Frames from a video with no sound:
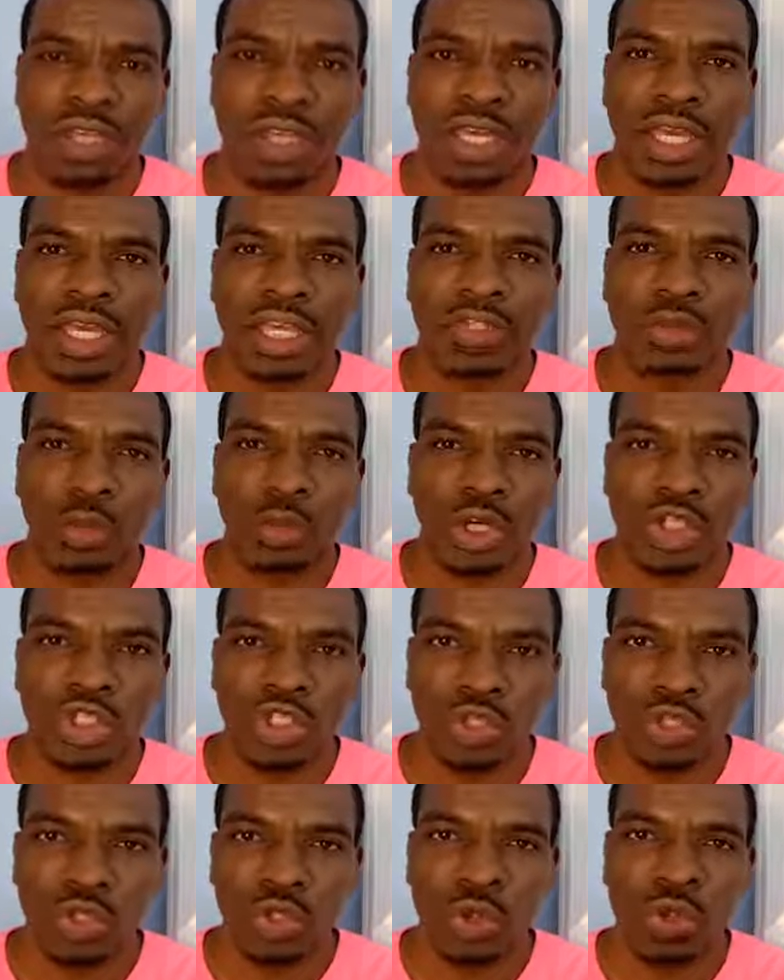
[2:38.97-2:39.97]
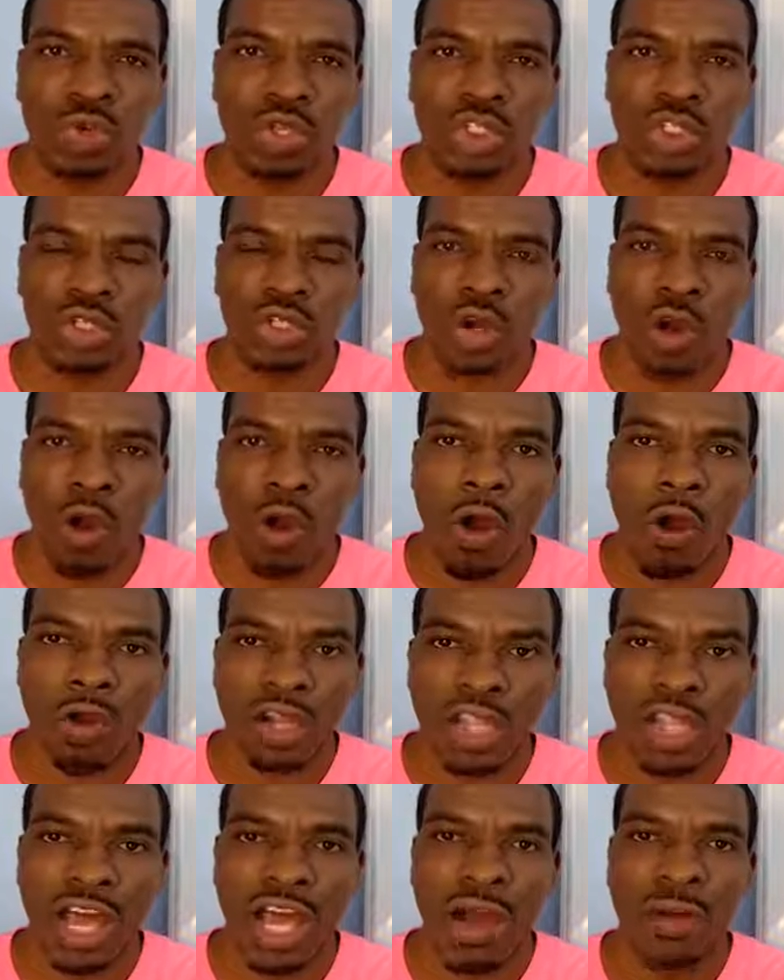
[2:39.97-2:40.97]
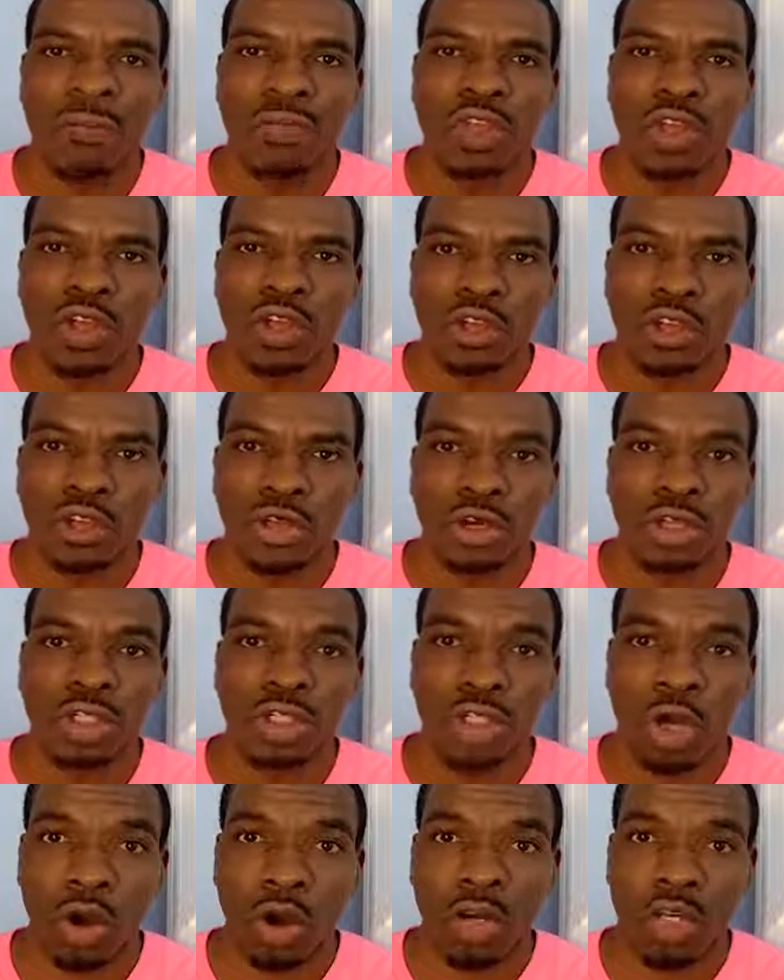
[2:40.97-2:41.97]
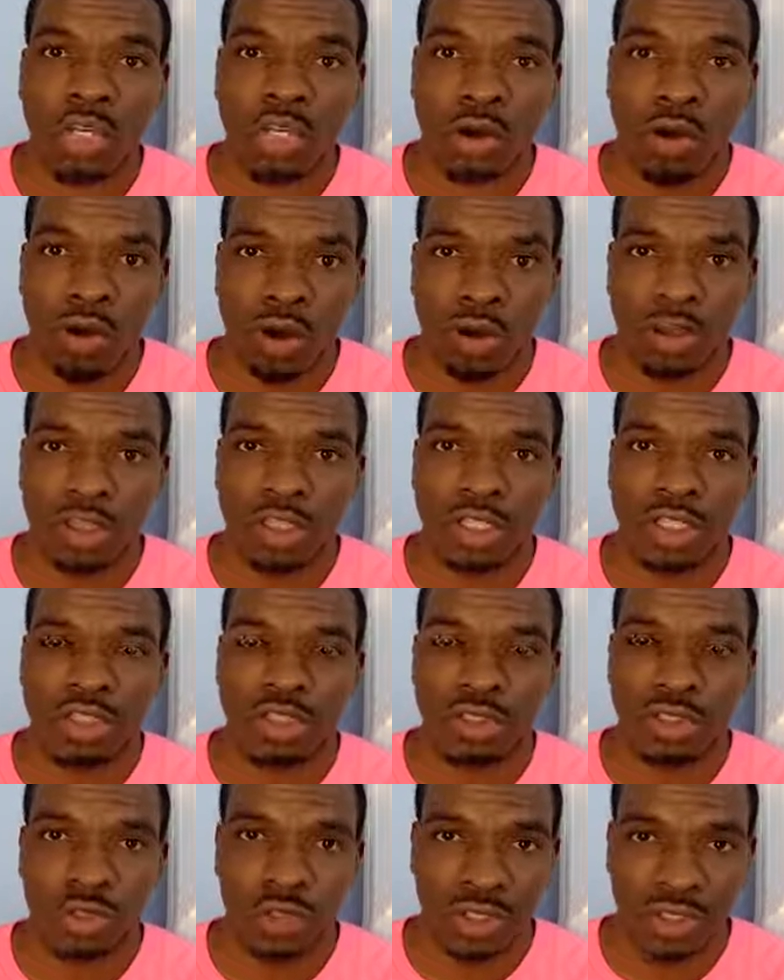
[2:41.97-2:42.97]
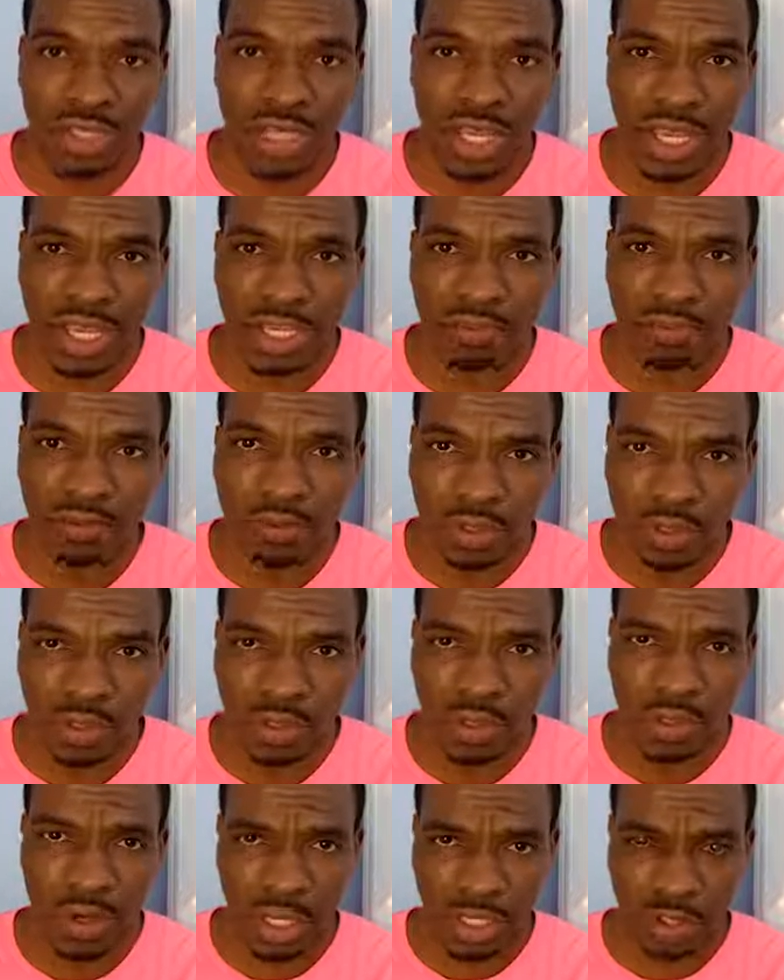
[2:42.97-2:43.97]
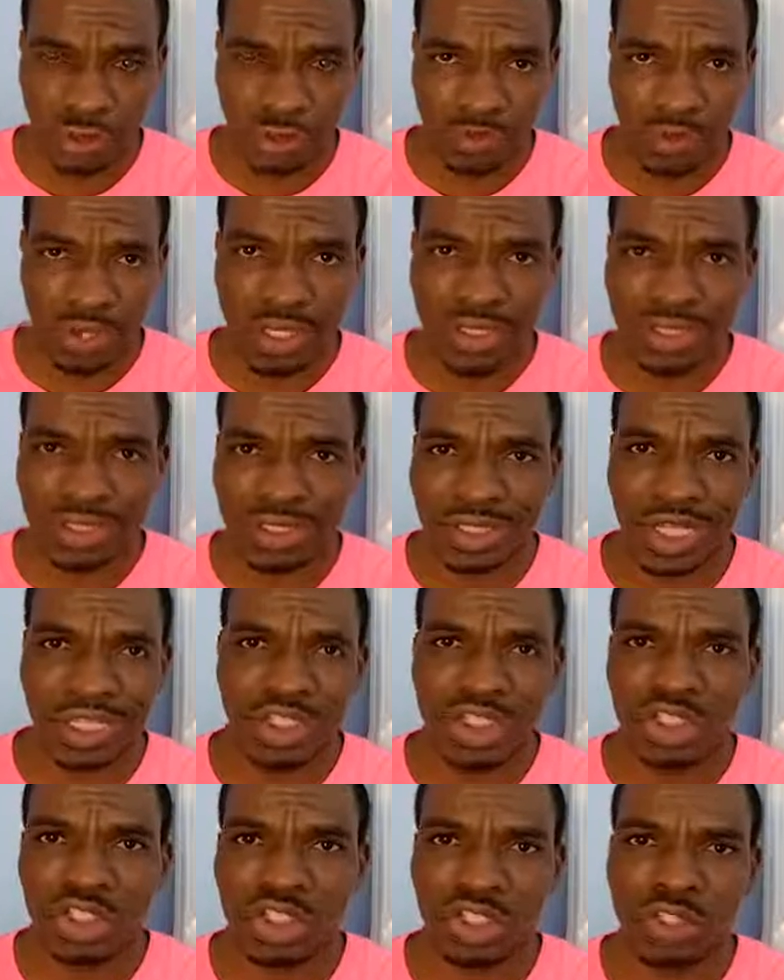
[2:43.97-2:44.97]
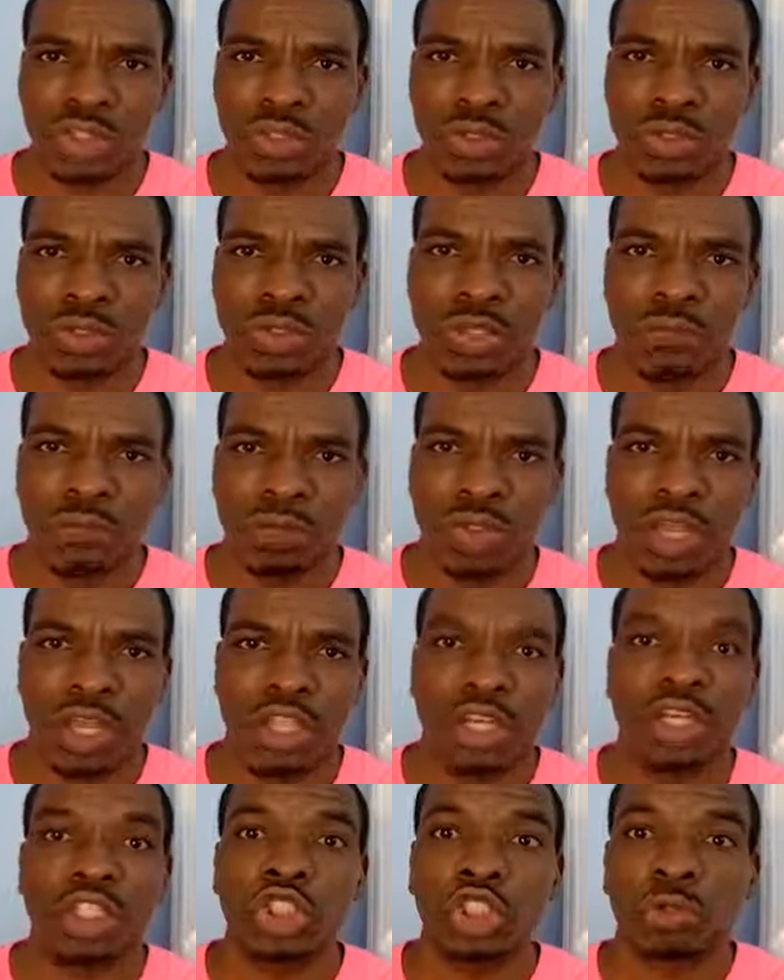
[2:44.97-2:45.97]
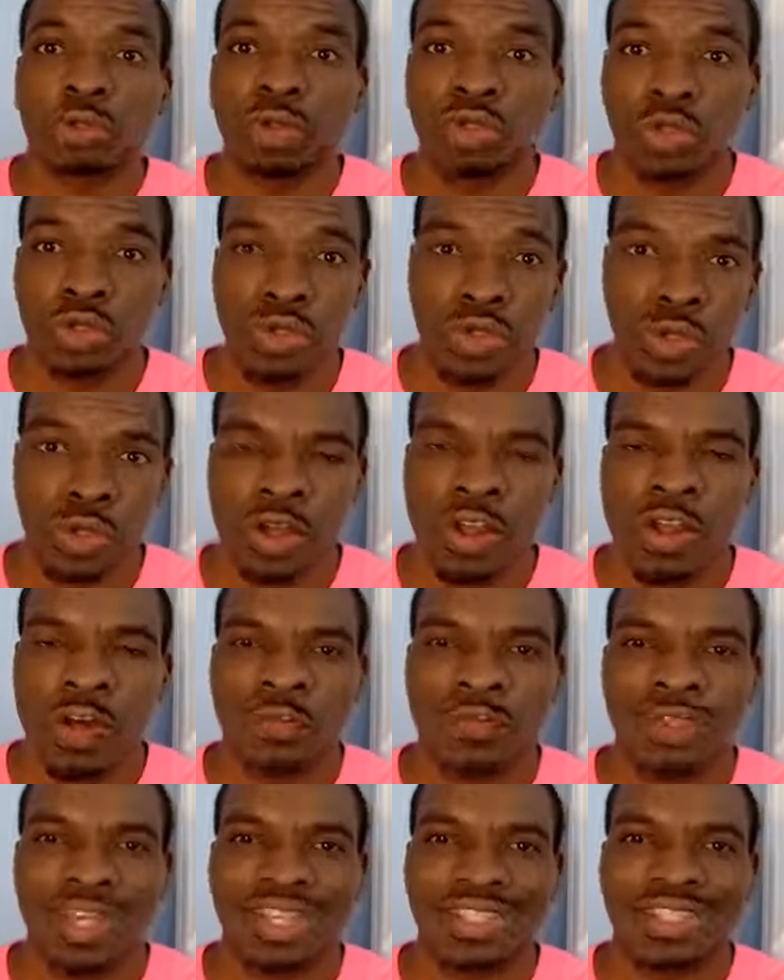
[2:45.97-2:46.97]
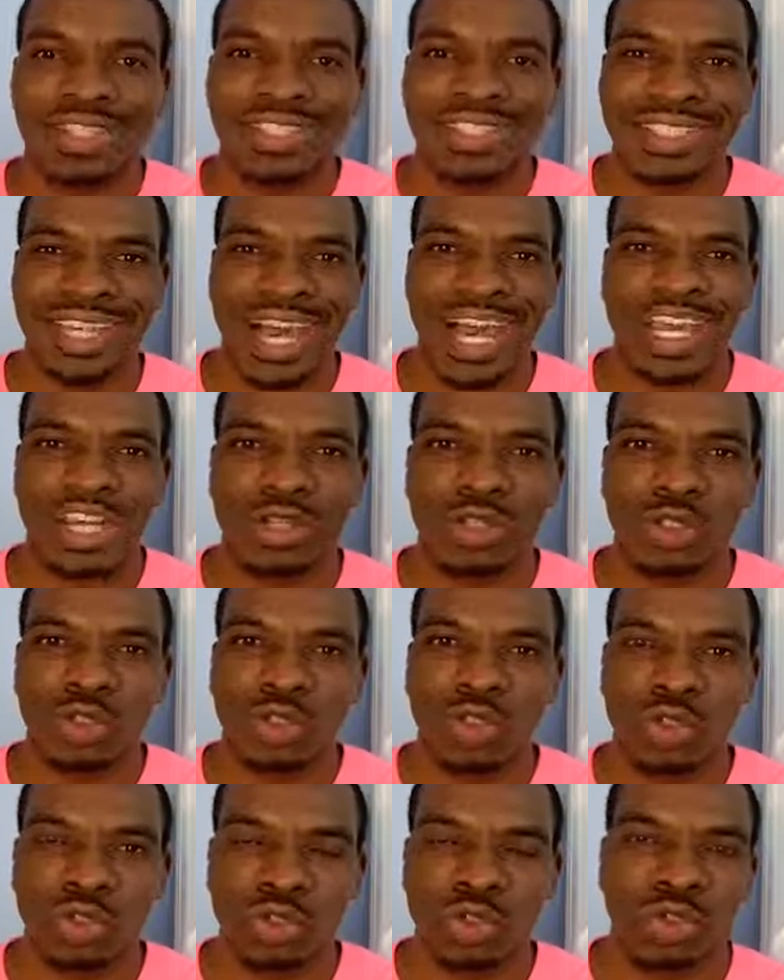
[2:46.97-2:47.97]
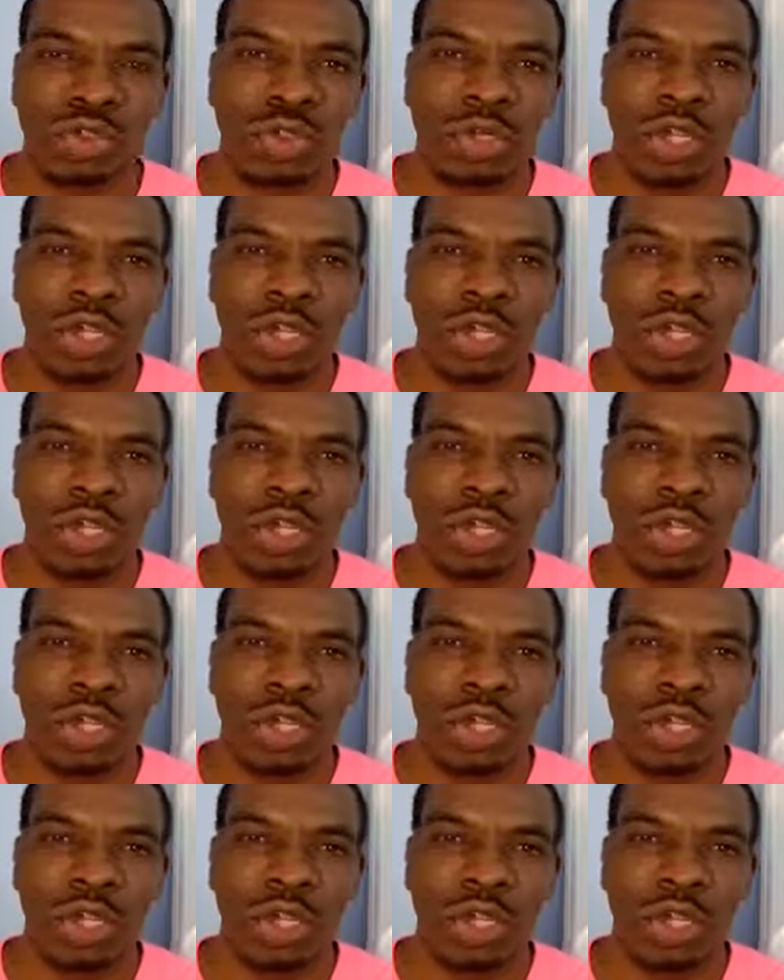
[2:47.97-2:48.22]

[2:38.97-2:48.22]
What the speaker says: is what you're doing is you're calling out your target audience. You're saying, hey, so for instance, let's just use an entrepreneur that desires to